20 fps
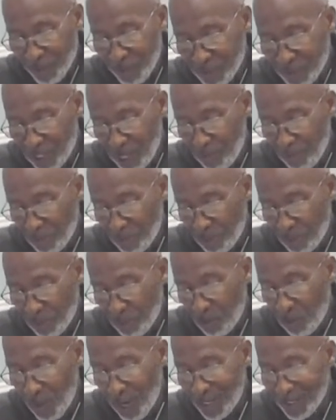example
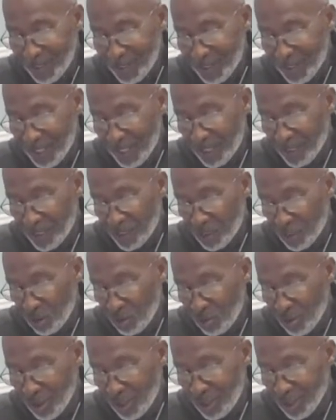of why staying
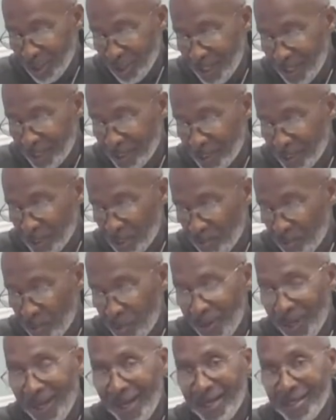sober isn't as
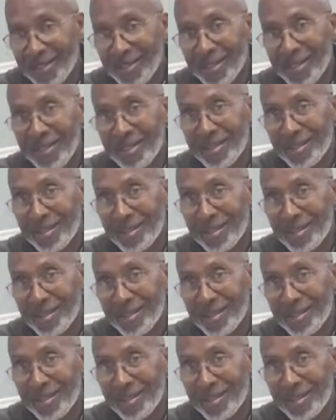simple as it